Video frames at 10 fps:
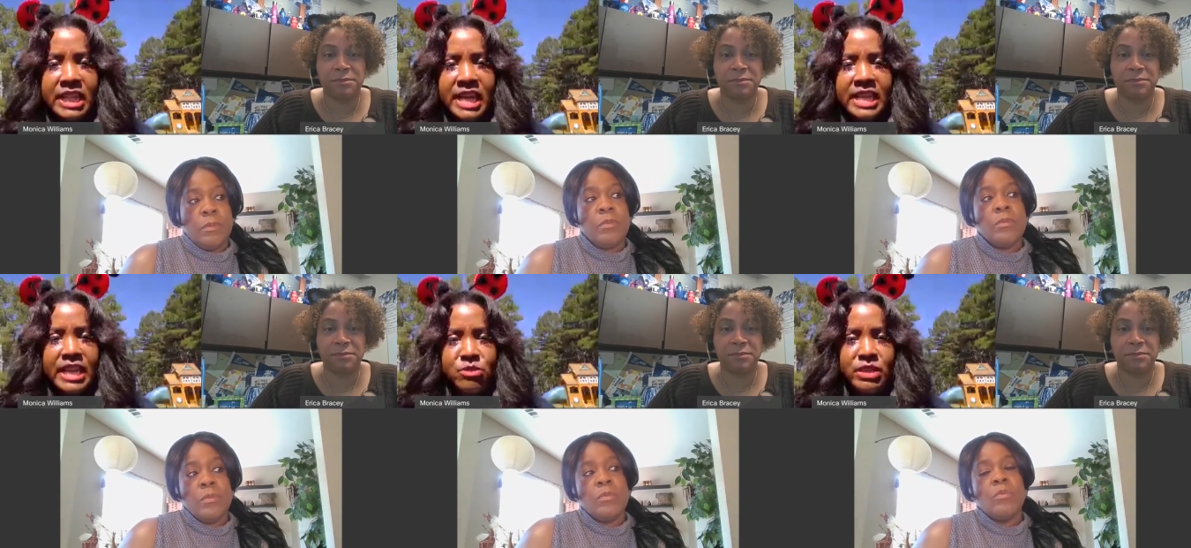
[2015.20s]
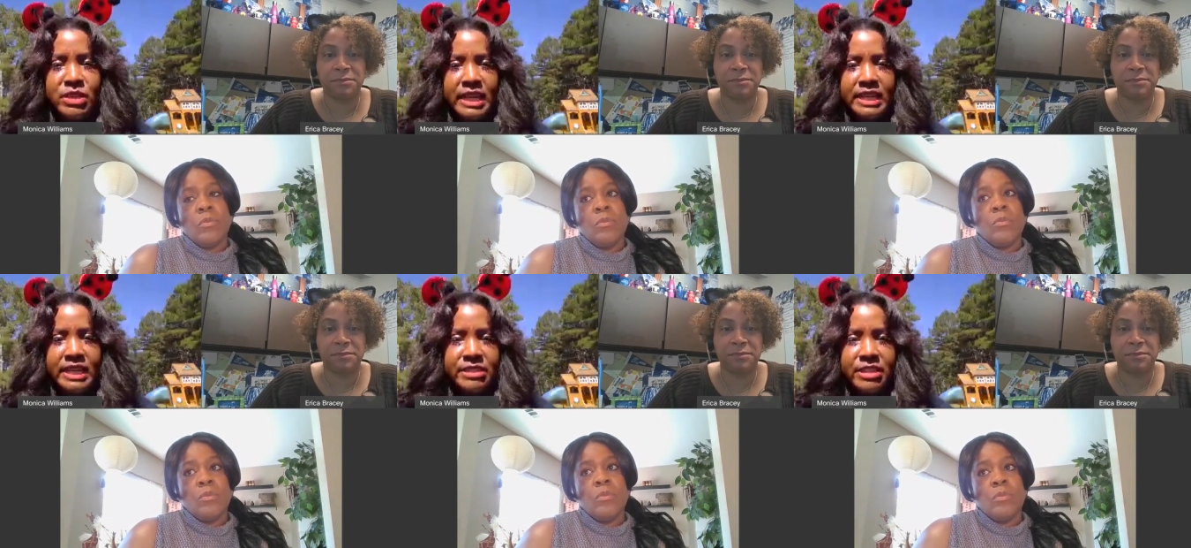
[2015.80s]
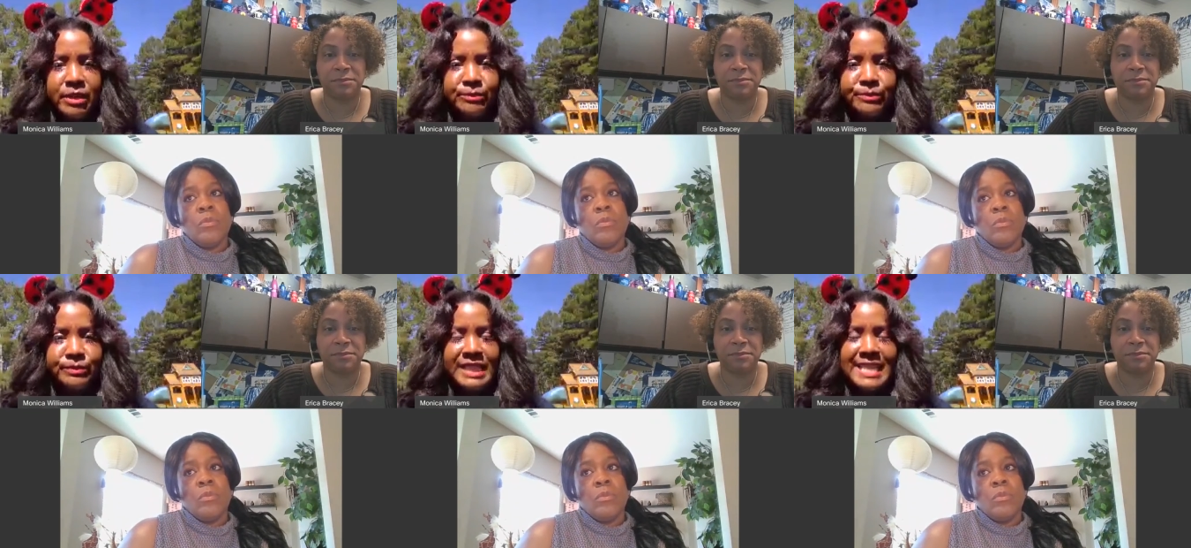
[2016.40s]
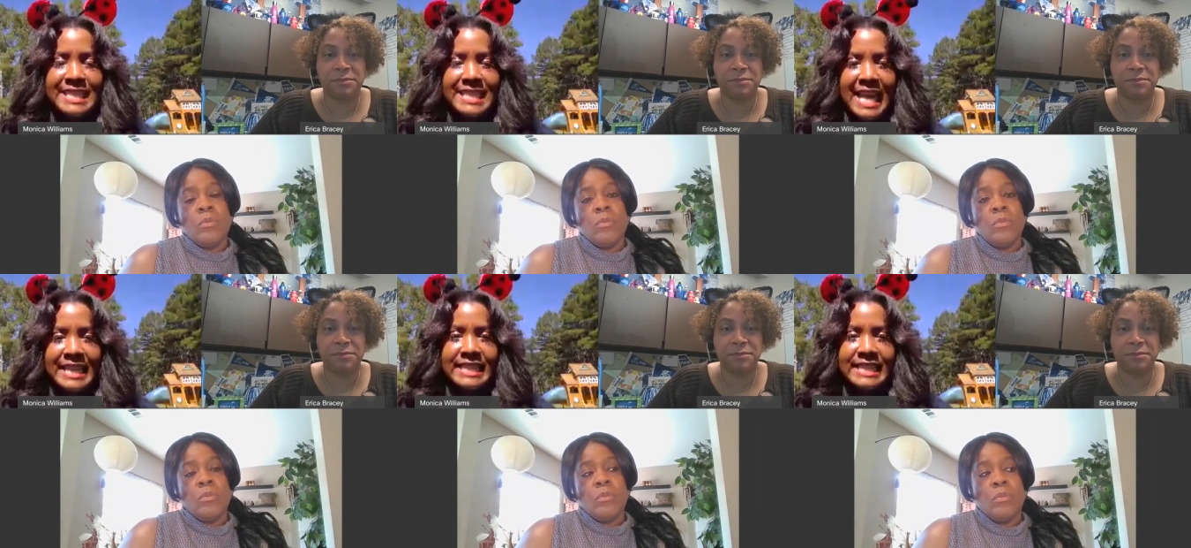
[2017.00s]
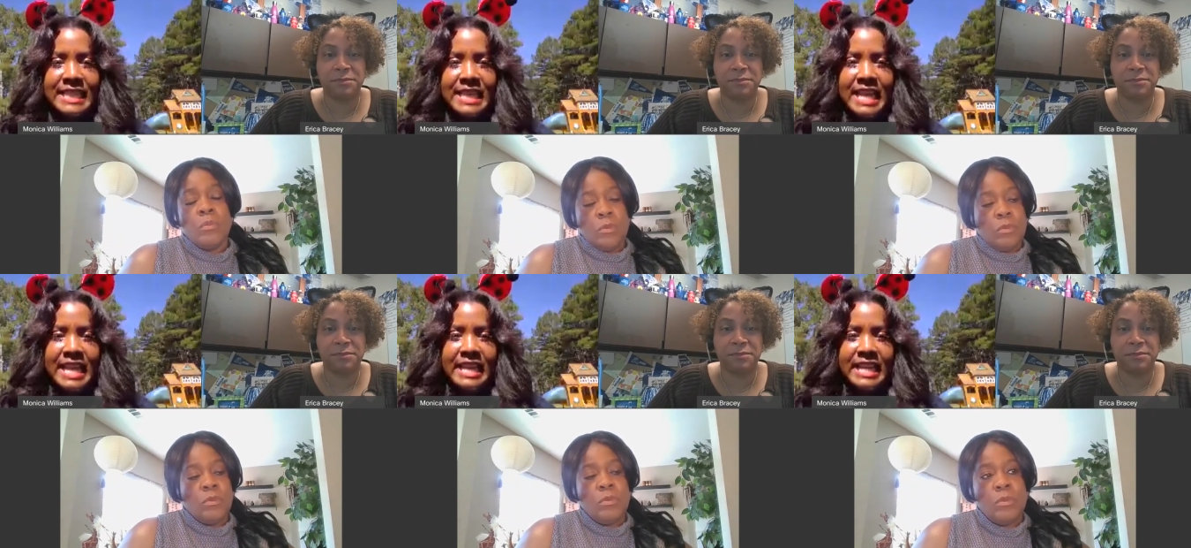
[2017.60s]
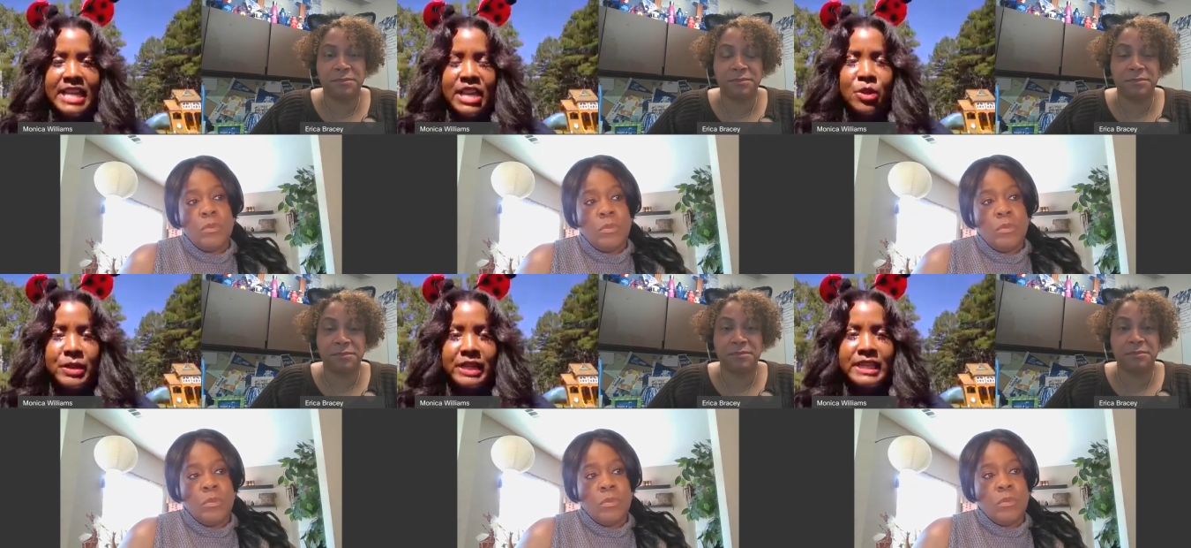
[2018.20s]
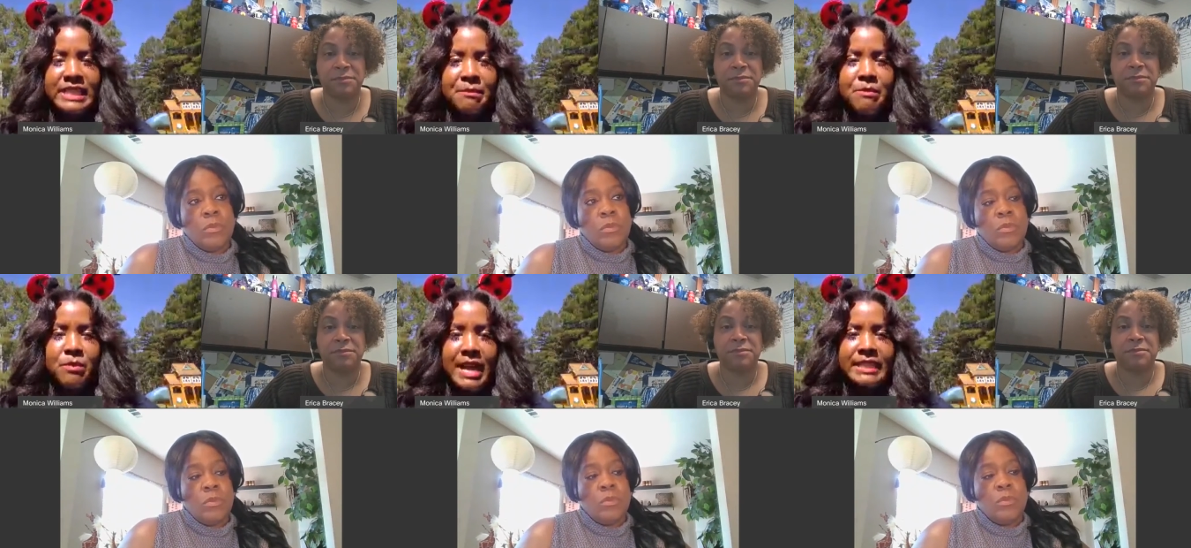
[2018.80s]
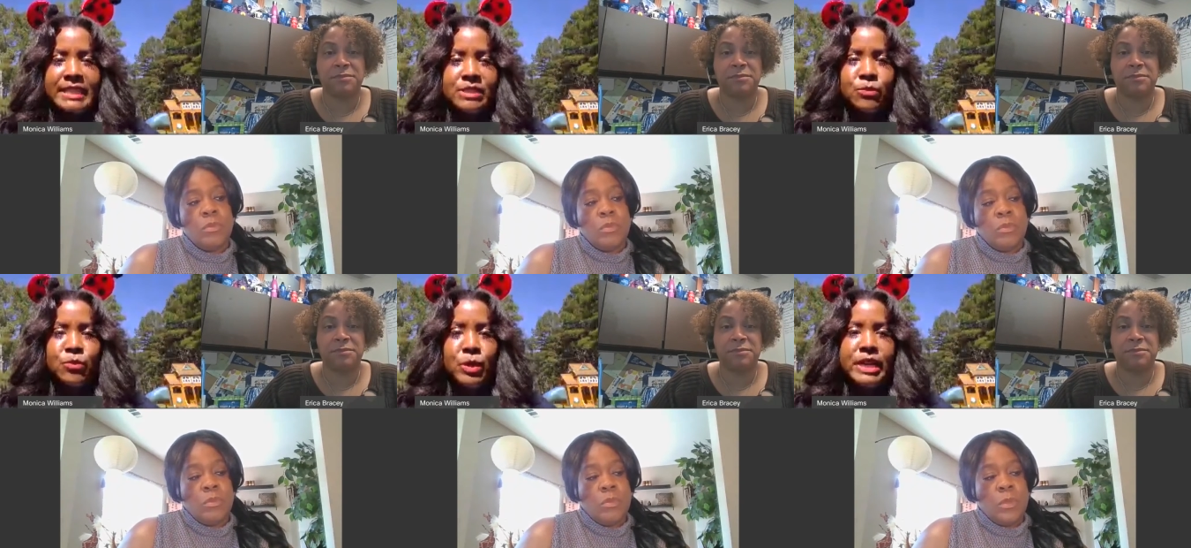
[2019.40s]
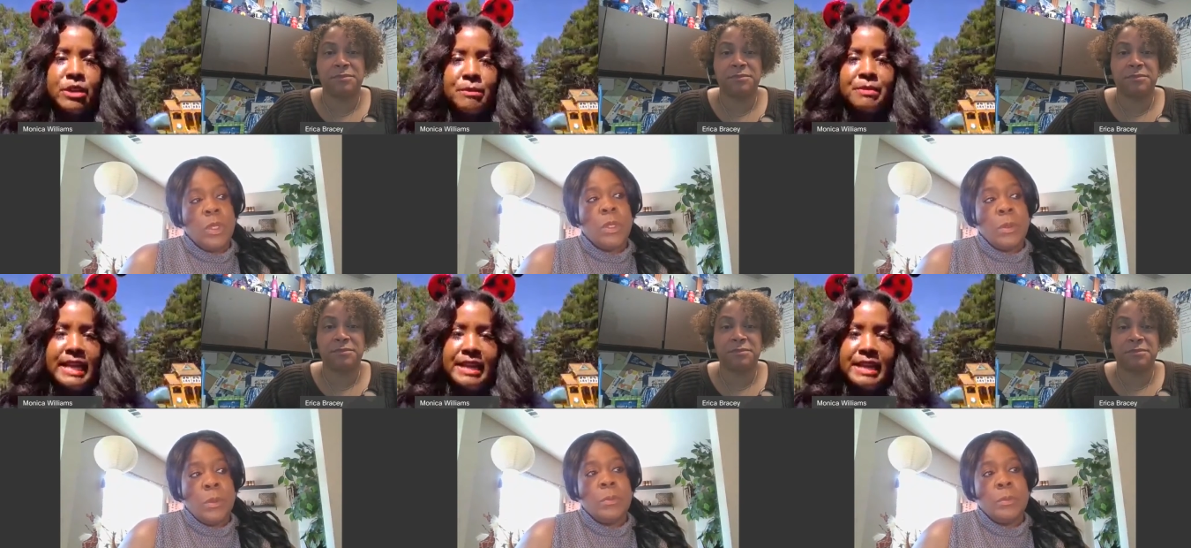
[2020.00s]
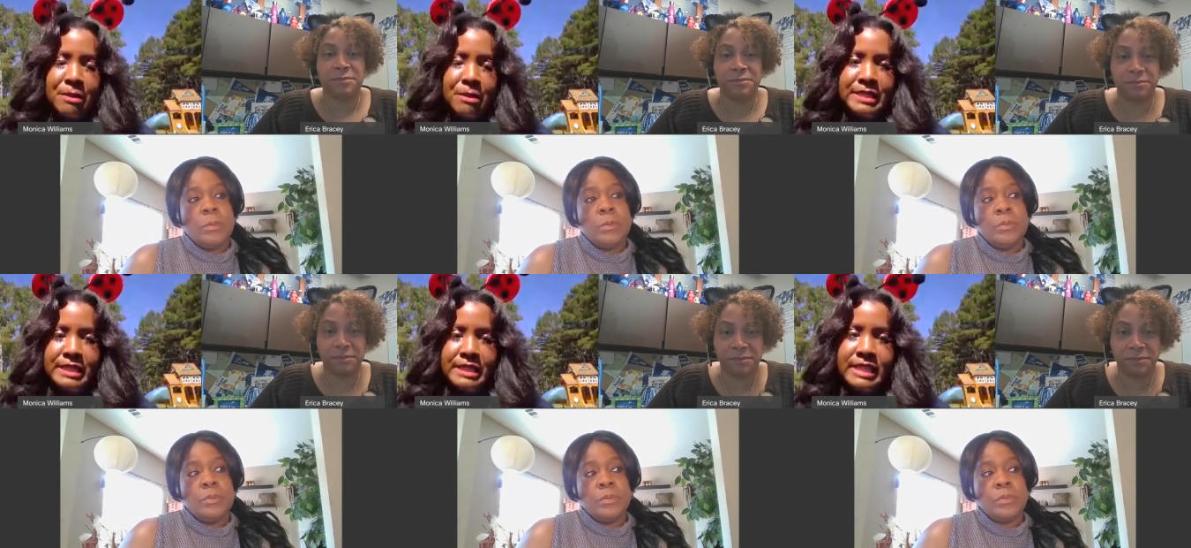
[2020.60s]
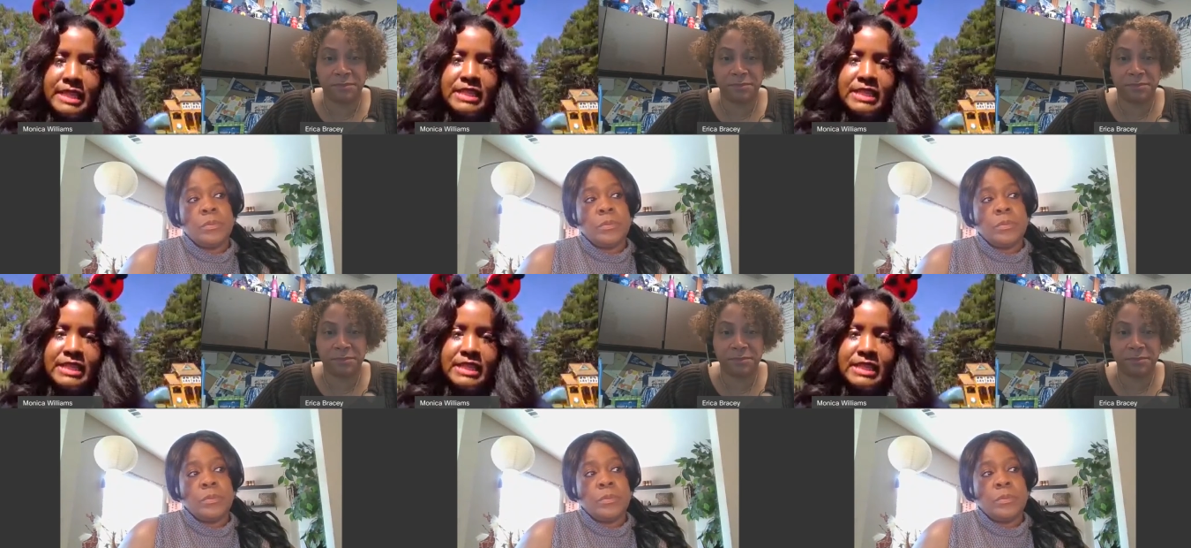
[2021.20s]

Speaker 1: that you can, you know, concise and quickly summarize what your plan for your business is.